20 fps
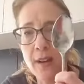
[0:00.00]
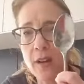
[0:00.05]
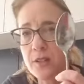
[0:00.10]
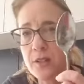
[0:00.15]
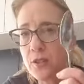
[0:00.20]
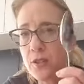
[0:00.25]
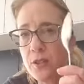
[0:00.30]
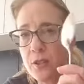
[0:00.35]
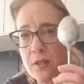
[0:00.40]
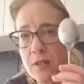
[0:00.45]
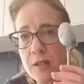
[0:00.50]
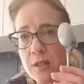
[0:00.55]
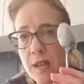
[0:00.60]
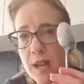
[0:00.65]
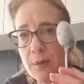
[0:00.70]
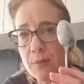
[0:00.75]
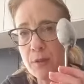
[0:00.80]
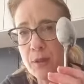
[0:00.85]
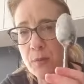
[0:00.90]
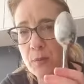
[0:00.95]
I just use a
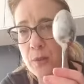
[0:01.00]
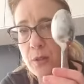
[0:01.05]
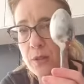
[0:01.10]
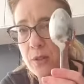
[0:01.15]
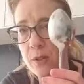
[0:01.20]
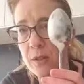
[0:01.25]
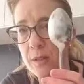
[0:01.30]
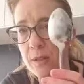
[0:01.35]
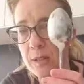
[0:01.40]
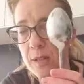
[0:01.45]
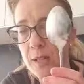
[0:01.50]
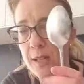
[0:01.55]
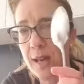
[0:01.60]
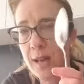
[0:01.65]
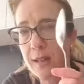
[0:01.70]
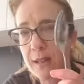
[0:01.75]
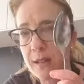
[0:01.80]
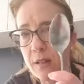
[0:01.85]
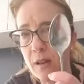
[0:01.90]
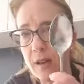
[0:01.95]
tablespoon. You can see
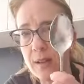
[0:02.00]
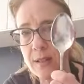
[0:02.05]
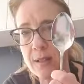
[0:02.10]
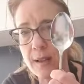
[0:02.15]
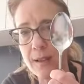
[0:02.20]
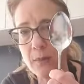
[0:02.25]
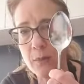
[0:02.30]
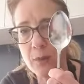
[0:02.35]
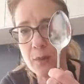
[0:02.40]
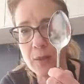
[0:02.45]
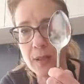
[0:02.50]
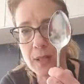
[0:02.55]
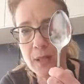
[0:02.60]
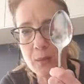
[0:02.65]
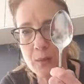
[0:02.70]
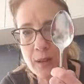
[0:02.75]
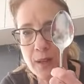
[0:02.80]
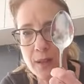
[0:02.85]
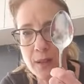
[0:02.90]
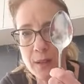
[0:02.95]
that size like we would
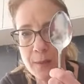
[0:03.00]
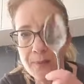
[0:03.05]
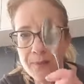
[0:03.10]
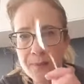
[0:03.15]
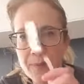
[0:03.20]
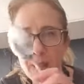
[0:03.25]
eat with.